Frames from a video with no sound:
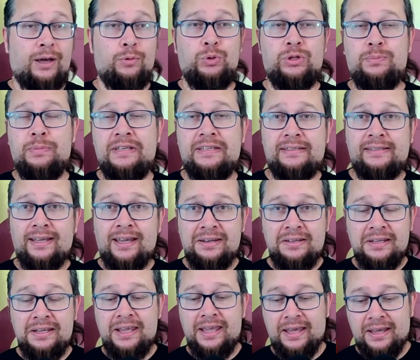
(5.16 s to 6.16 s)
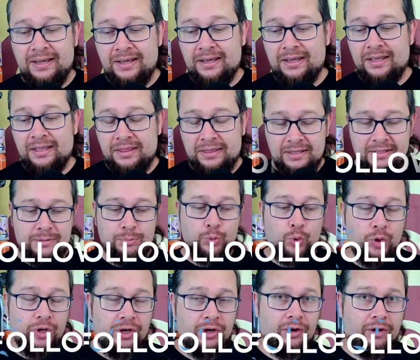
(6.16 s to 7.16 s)
would be standing here this
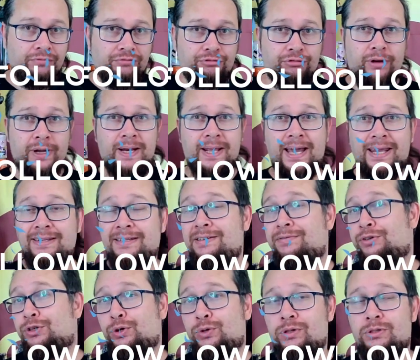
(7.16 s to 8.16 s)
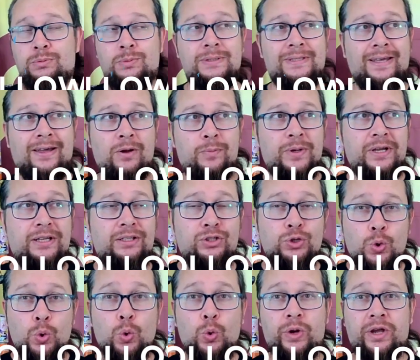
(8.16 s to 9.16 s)
morning on Friday. I didn't even know this was coming,
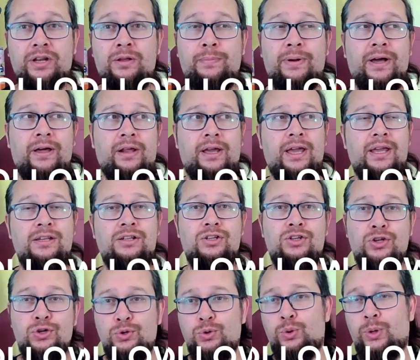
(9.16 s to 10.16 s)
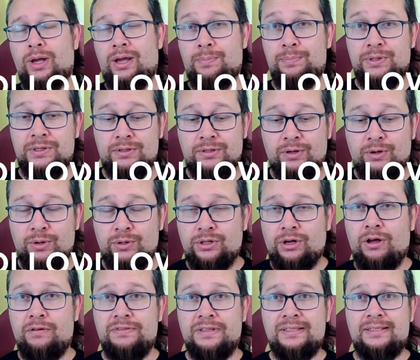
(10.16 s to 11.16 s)
talking about a new episode
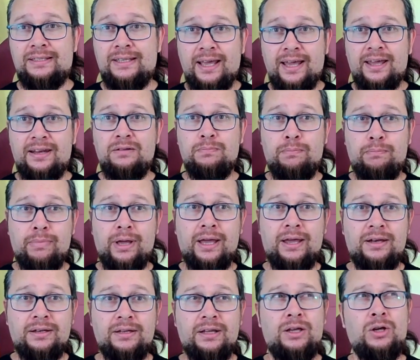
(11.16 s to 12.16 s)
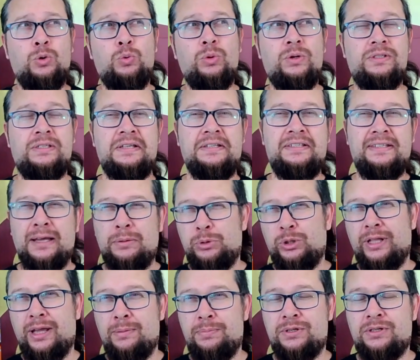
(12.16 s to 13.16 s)
of The Sandman. Well, it's a
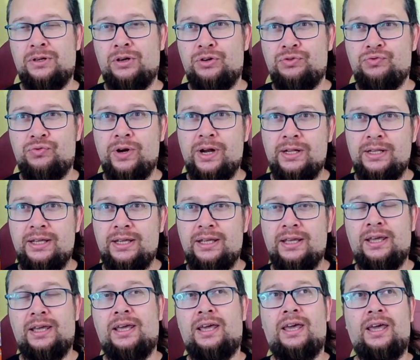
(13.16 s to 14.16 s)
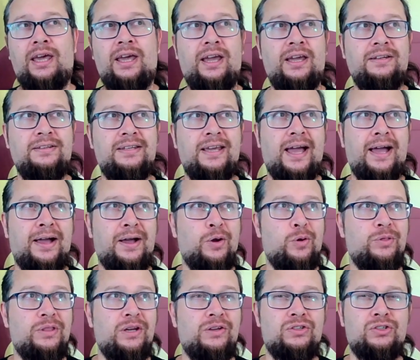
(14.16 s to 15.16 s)
double episode, really. And uh, there's